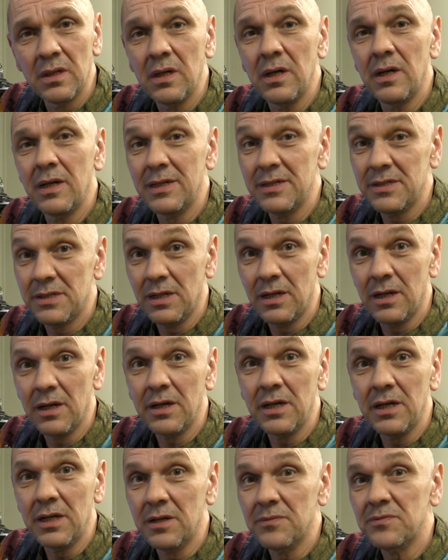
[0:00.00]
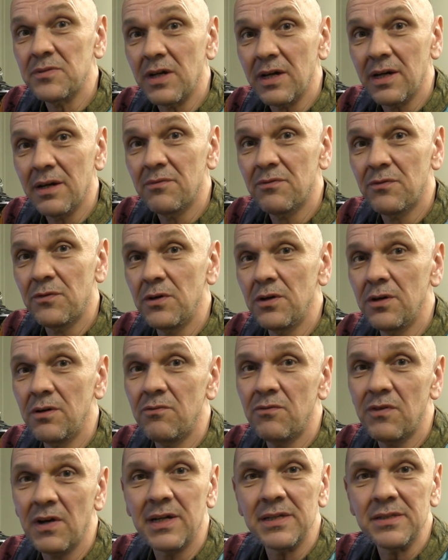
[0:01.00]
Unless you're lucky enough to have
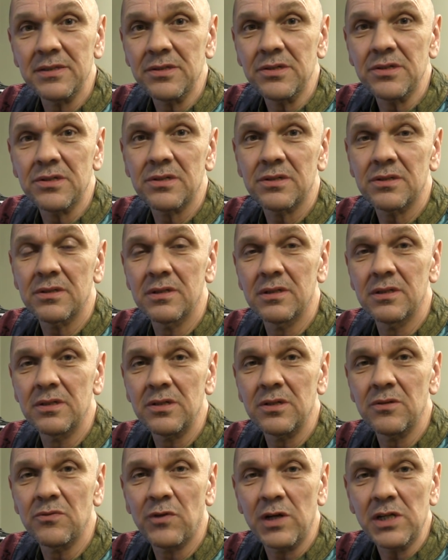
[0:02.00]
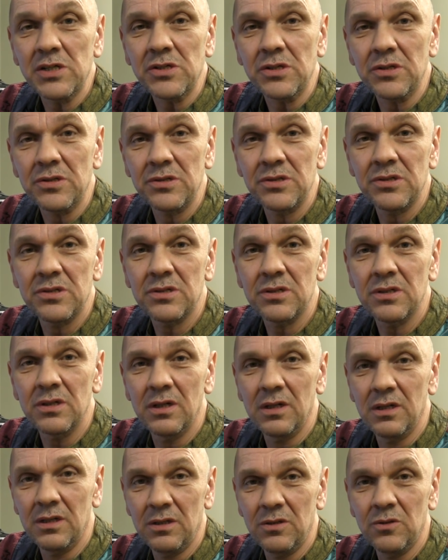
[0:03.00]
vans as a franchise
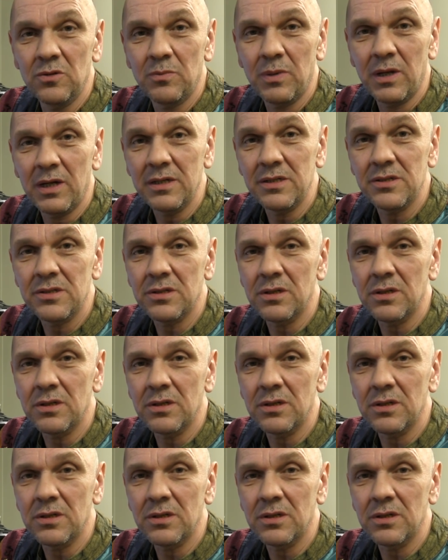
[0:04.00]
in your place.